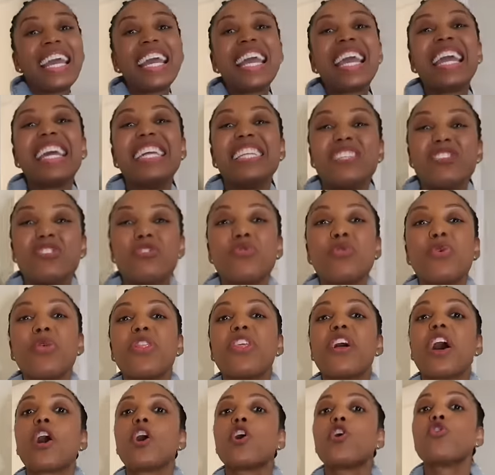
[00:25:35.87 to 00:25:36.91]
into
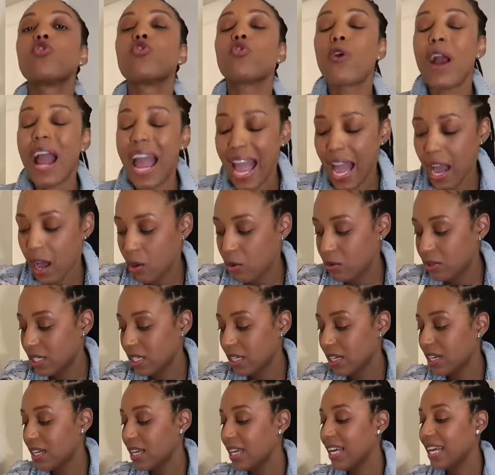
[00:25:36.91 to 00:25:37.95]
the
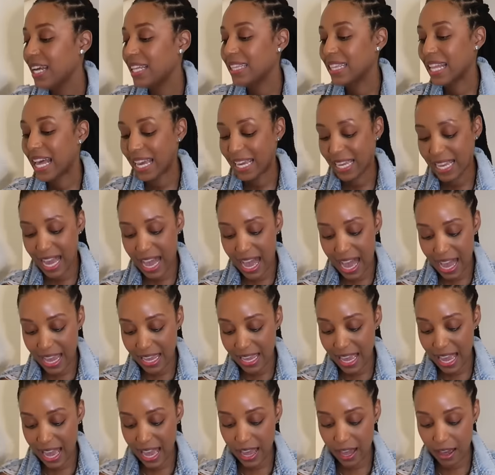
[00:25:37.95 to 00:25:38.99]
ground like I
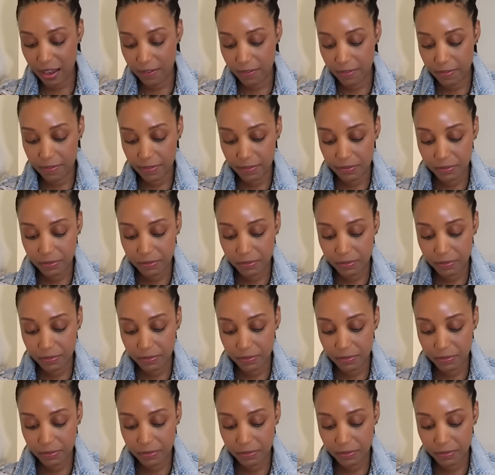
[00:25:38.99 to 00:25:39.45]
have,